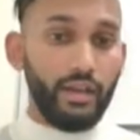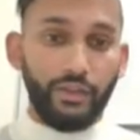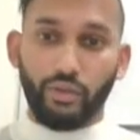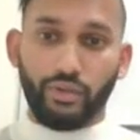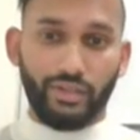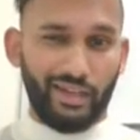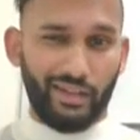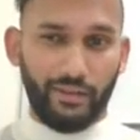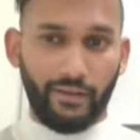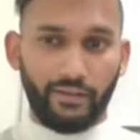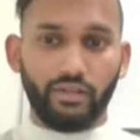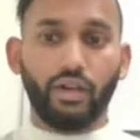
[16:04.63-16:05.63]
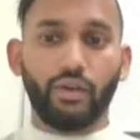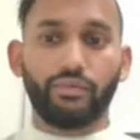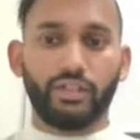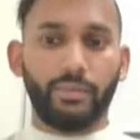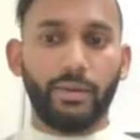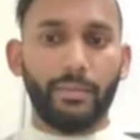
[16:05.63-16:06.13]
Those kind of things. So
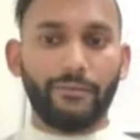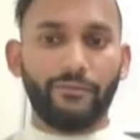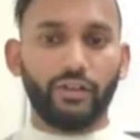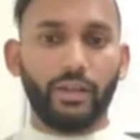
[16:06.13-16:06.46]
just be mindful